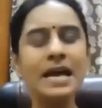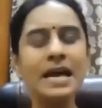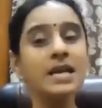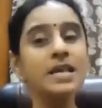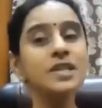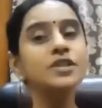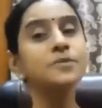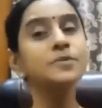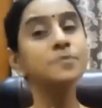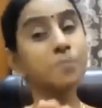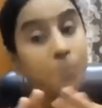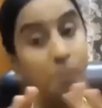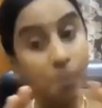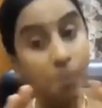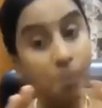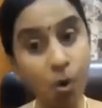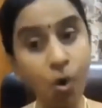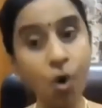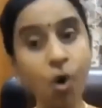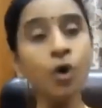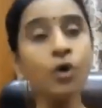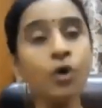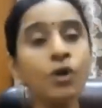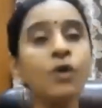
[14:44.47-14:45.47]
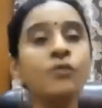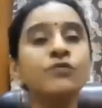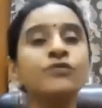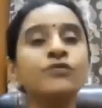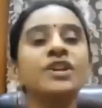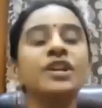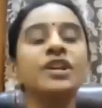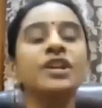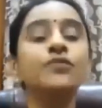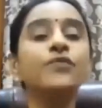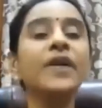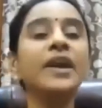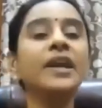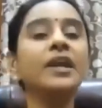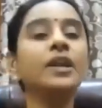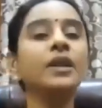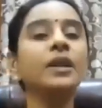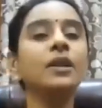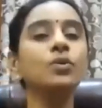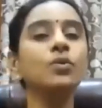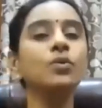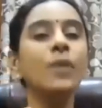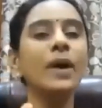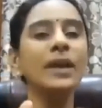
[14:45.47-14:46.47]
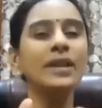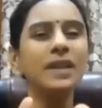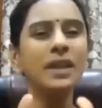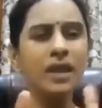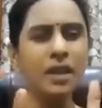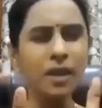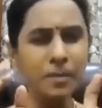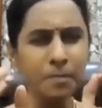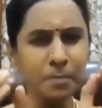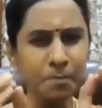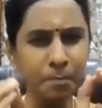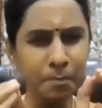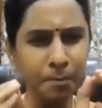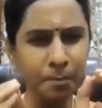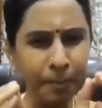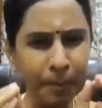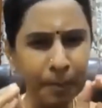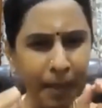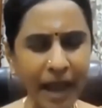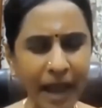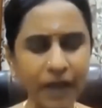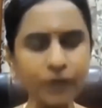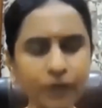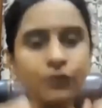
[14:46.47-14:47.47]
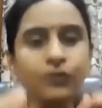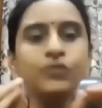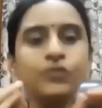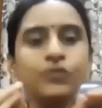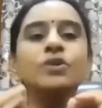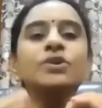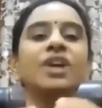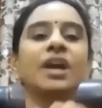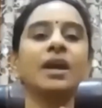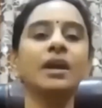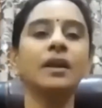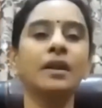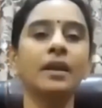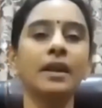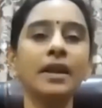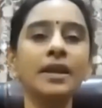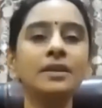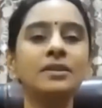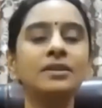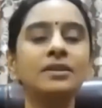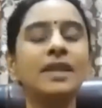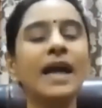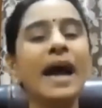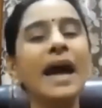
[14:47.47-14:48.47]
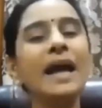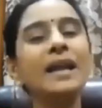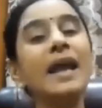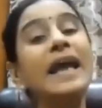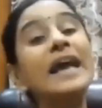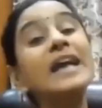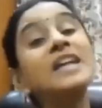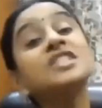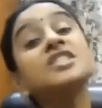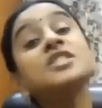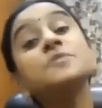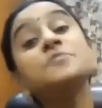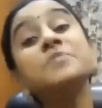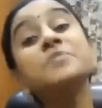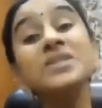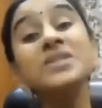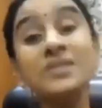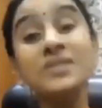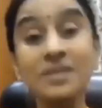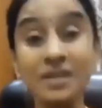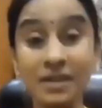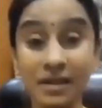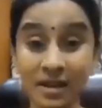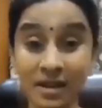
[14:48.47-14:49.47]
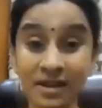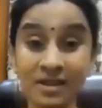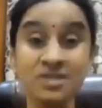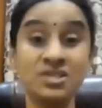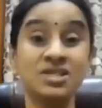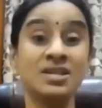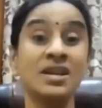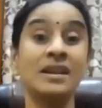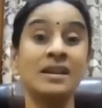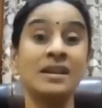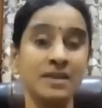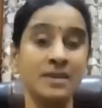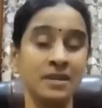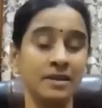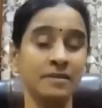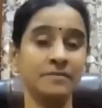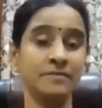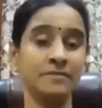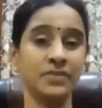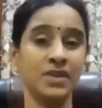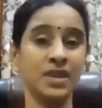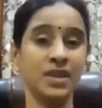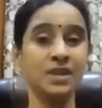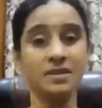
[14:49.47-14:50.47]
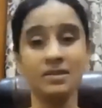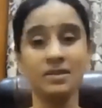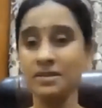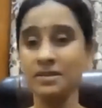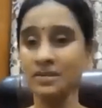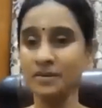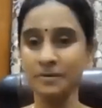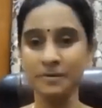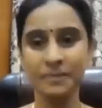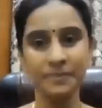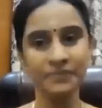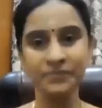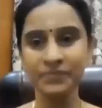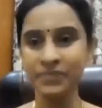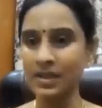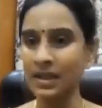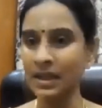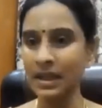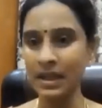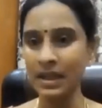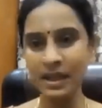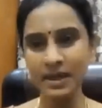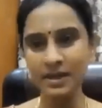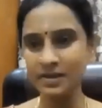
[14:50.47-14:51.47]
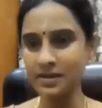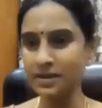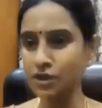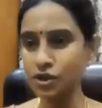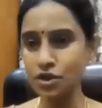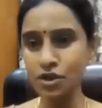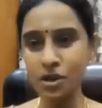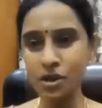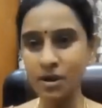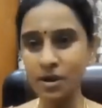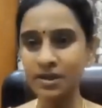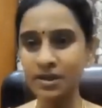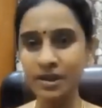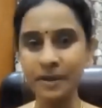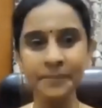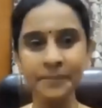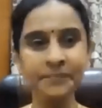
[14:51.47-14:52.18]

Is more of an effective and impactful technique than explicitly telling is it not?